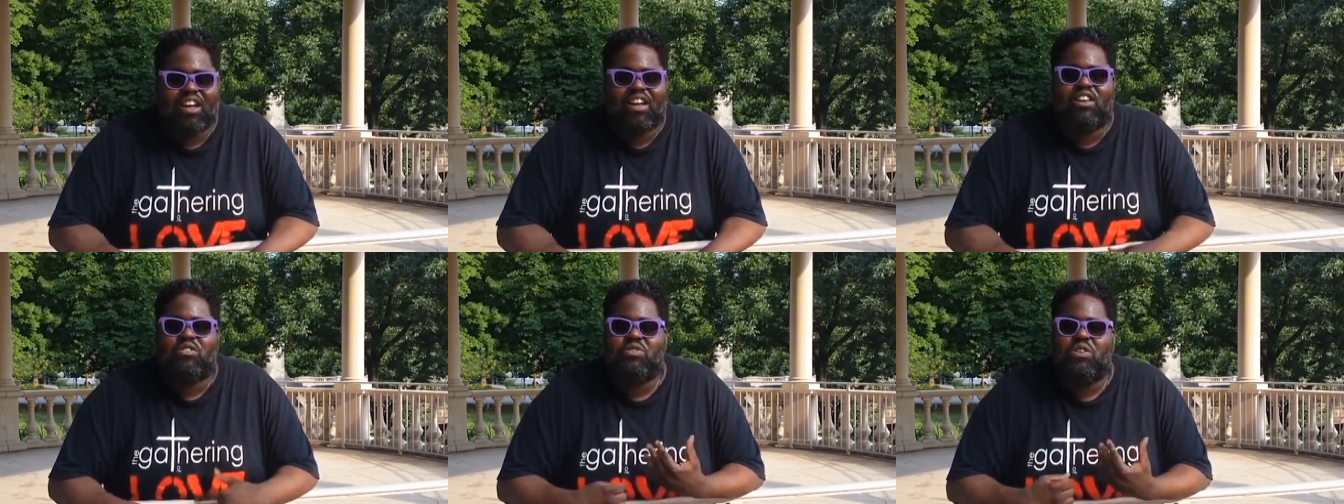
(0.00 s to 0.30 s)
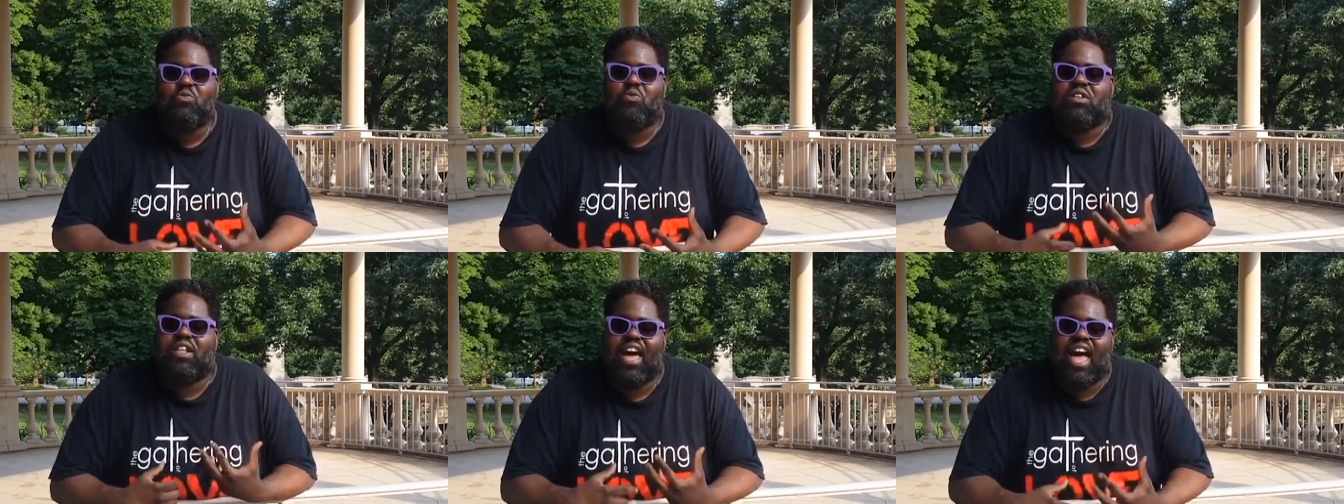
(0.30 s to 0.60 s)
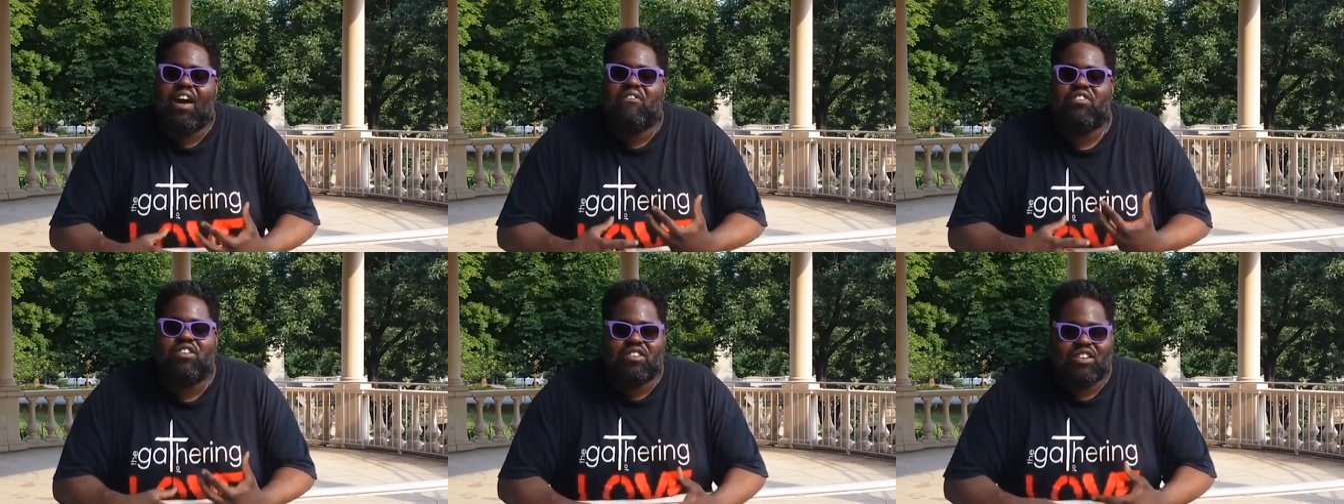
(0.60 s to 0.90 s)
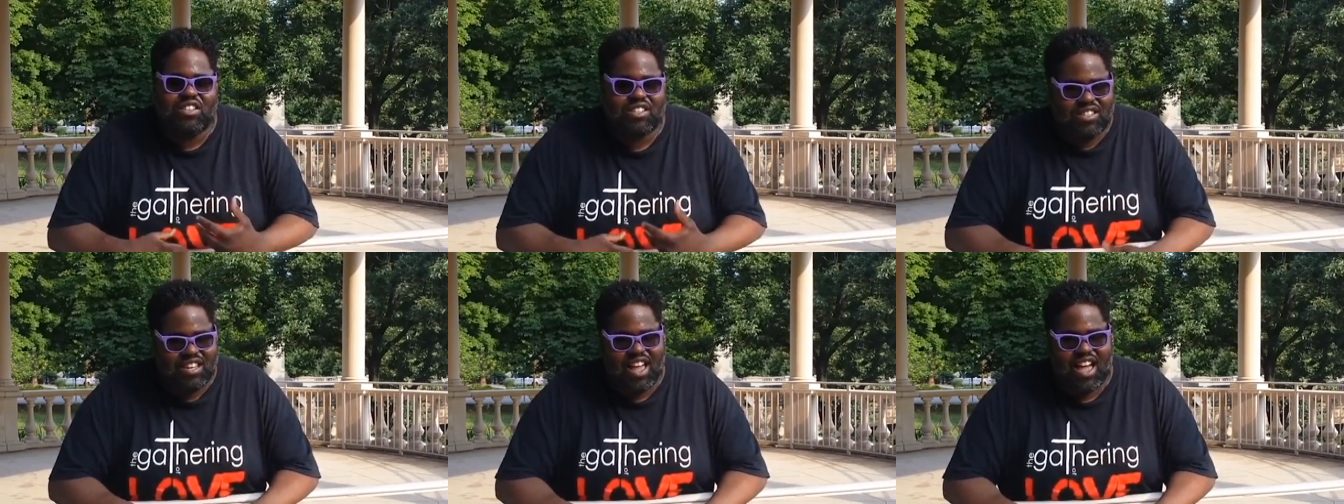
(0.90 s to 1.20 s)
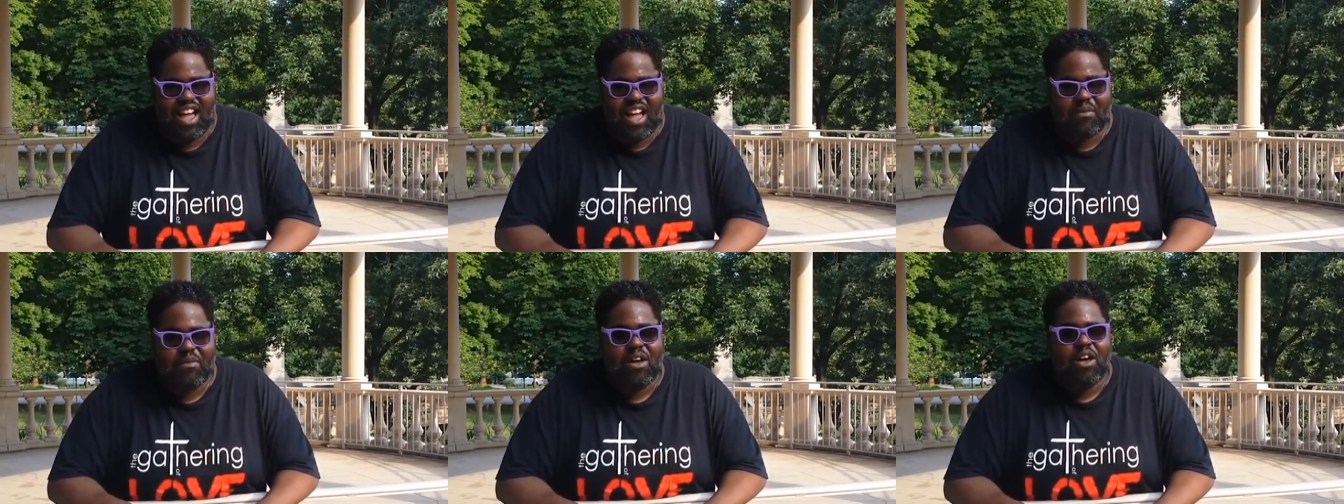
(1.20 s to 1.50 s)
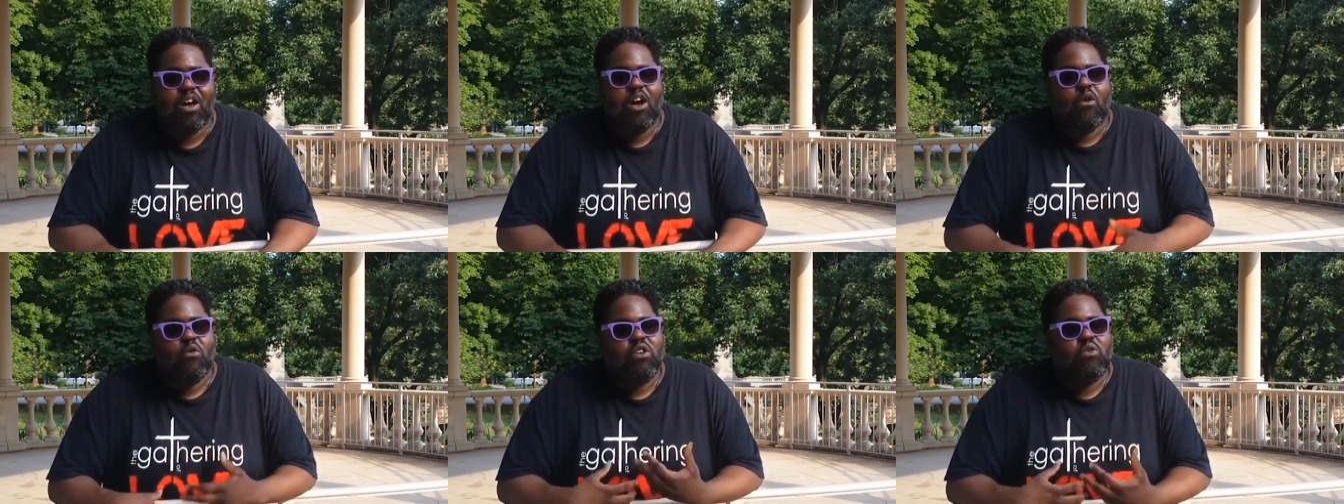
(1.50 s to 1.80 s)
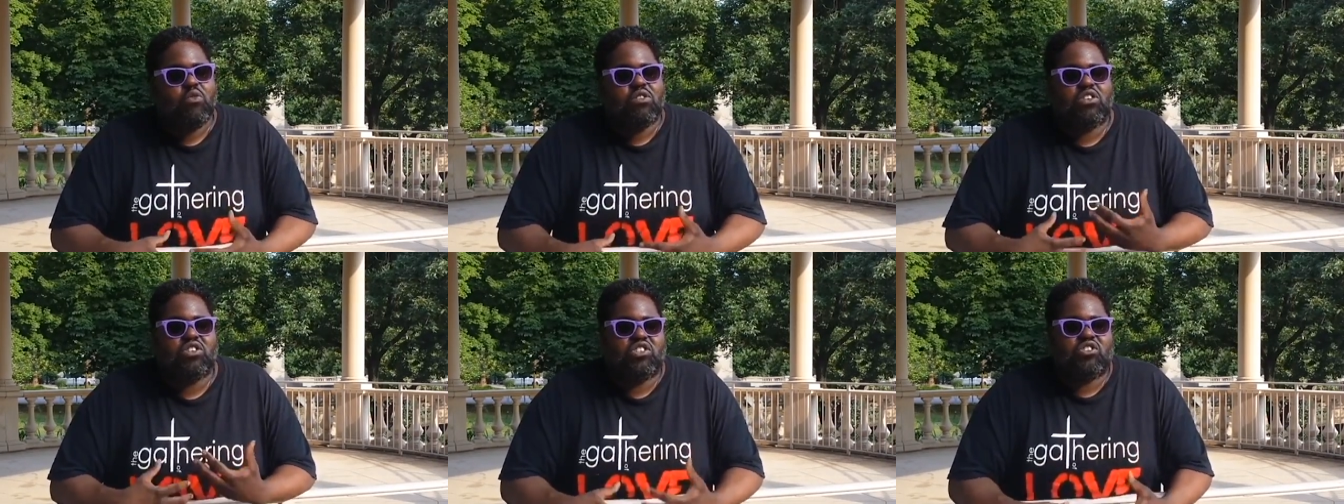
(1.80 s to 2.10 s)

all right? Because we wanna have a good time.